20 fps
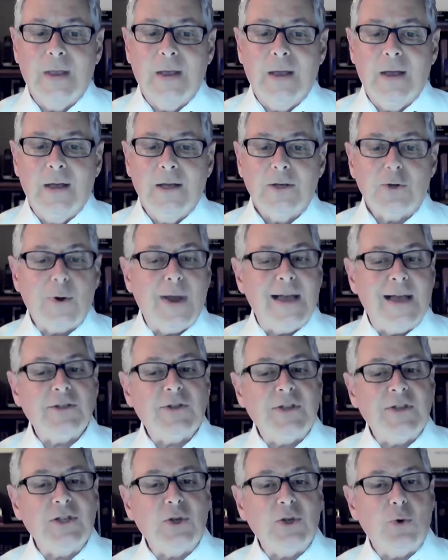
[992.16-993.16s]
So I asked
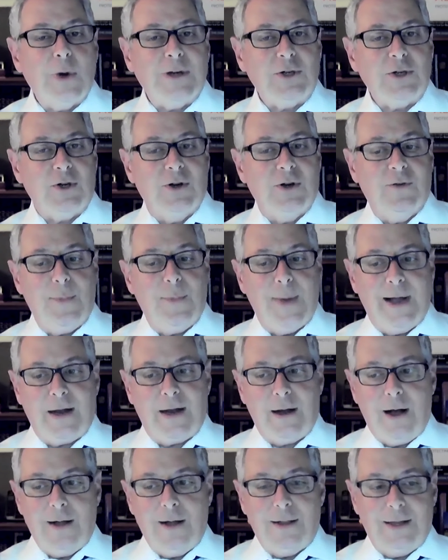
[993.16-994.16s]
this question of my
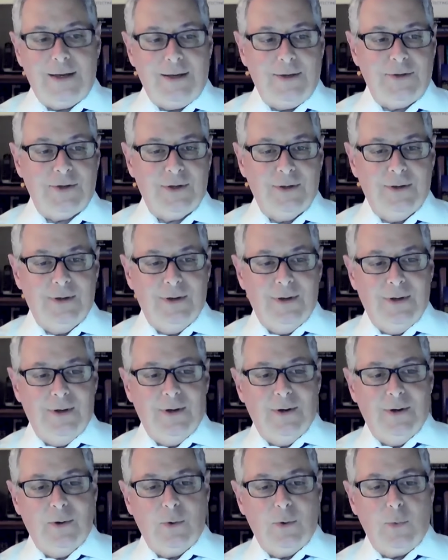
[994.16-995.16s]
colleagues,
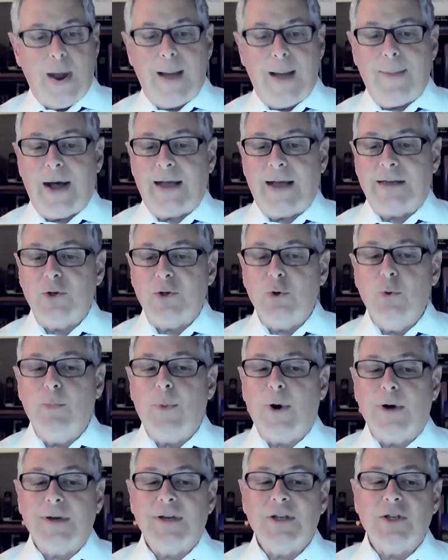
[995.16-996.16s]
rabbis who
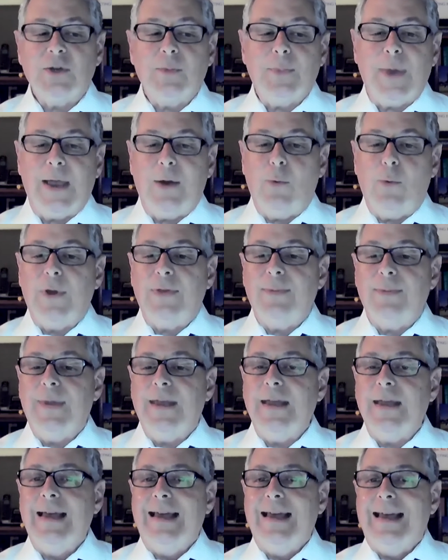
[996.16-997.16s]
participate with
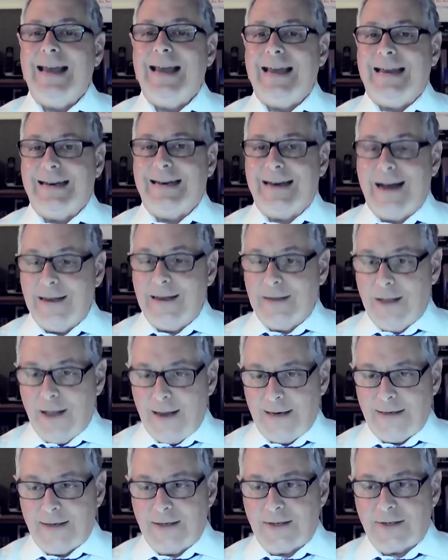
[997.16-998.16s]
me in an
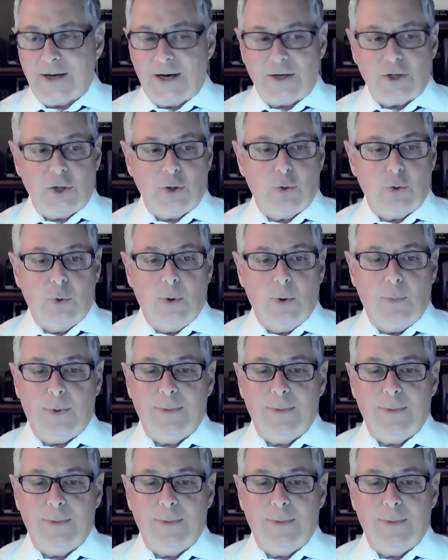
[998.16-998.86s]
online discussion group.